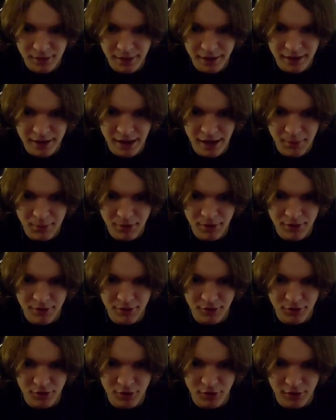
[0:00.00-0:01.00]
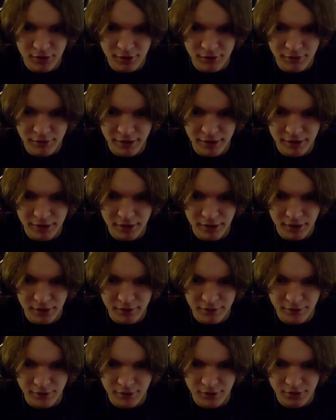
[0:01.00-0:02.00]
It can't be this hard to find the
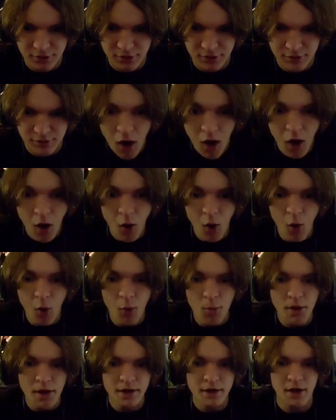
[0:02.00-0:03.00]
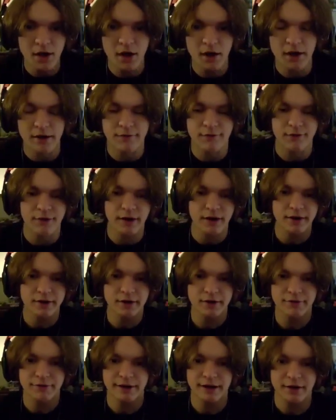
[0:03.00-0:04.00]
office. Oh my god, I
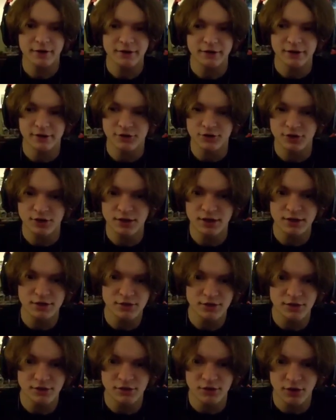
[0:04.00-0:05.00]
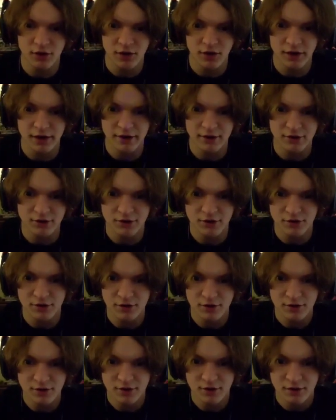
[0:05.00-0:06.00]
finally found it. Jesus
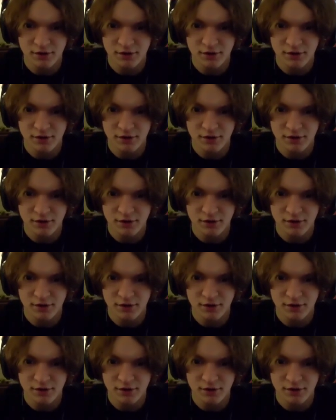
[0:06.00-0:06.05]
Christ.